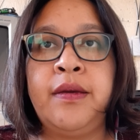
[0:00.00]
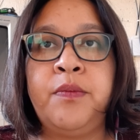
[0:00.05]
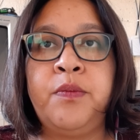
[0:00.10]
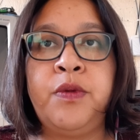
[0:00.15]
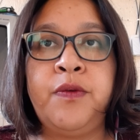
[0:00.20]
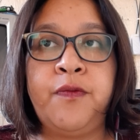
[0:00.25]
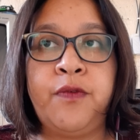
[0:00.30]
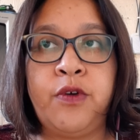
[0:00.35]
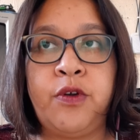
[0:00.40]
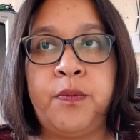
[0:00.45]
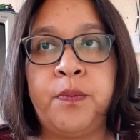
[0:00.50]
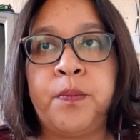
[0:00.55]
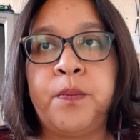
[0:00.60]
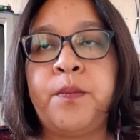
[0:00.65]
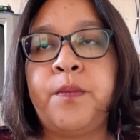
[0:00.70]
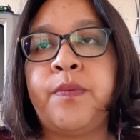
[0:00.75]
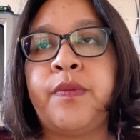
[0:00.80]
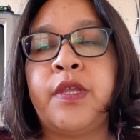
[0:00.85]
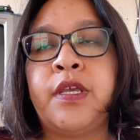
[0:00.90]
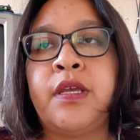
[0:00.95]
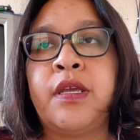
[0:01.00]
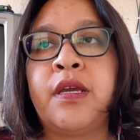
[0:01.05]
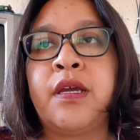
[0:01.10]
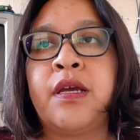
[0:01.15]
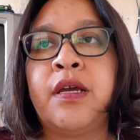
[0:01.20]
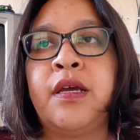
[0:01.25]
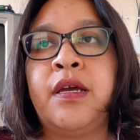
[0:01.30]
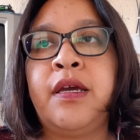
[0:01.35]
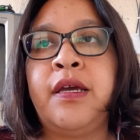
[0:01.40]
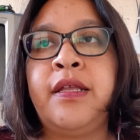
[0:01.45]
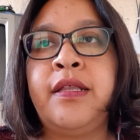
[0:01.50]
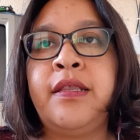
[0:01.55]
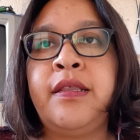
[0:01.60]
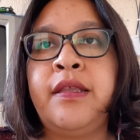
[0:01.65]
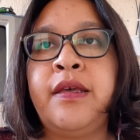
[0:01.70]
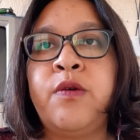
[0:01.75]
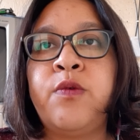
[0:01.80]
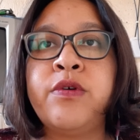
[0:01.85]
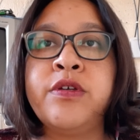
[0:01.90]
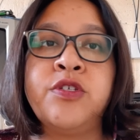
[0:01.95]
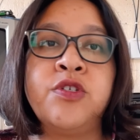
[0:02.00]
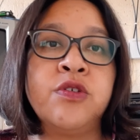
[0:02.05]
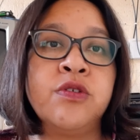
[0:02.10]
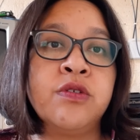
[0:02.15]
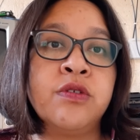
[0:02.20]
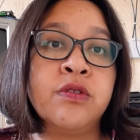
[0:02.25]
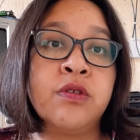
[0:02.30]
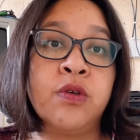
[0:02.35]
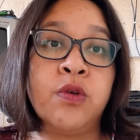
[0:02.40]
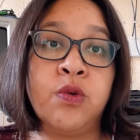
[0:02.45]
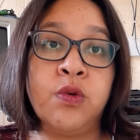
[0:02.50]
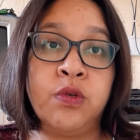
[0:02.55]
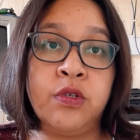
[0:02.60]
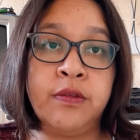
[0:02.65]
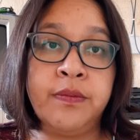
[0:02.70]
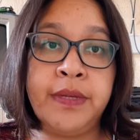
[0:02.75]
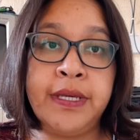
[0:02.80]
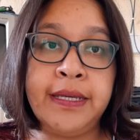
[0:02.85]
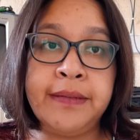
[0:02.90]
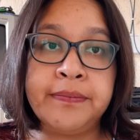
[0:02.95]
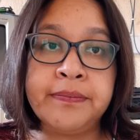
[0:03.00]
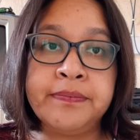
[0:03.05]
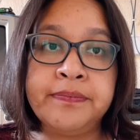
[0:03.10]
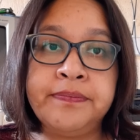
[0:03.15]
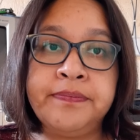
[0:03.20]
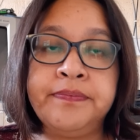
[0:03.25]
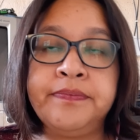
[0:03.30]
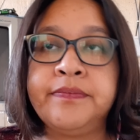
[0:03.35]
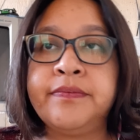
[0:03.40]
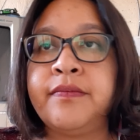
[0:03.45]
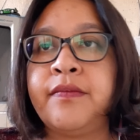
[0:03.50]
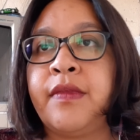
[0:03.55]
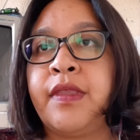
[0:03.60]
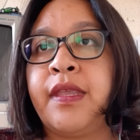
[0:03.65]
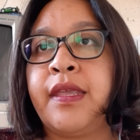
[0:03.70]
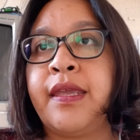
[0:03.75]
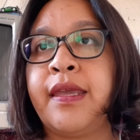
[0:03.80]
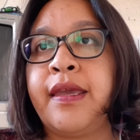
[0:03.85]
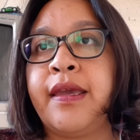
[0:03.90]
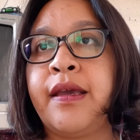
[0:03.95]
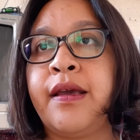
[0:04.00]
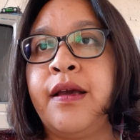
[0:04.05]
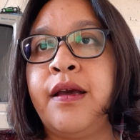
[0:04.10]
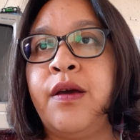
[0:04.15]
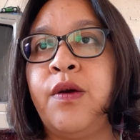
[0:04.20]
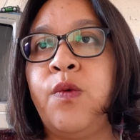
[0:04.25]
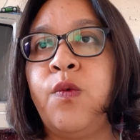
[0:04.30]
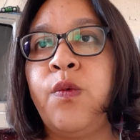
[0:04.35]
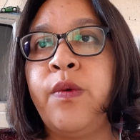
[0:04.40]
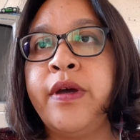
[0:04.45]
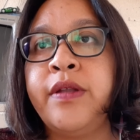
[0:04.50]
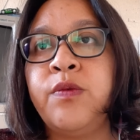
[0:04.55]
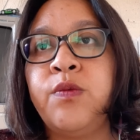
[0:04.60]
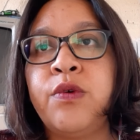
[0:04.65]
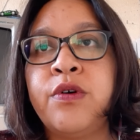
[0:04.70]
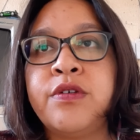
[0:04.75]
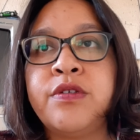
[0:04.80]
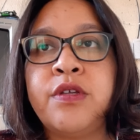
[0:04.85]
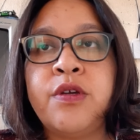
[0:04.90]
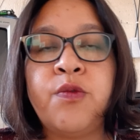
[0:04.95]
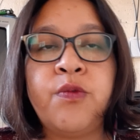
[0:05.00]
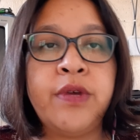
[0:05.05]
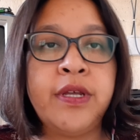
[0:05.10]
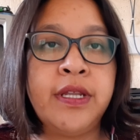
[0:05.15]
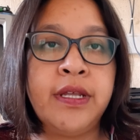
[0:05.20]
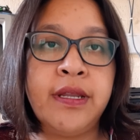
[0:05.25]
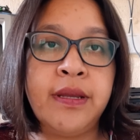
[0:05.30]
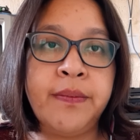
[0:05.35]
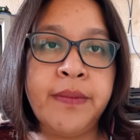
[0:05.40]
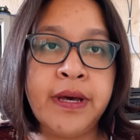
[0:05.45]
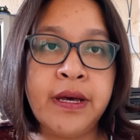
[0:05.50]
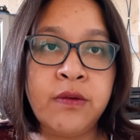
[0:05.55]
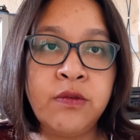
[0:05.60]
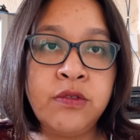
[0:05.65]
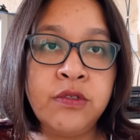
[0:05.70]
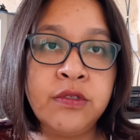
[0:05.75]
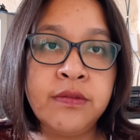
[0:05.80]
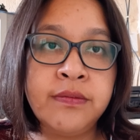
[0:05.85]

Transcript: before. The questions could be: what was the reading about?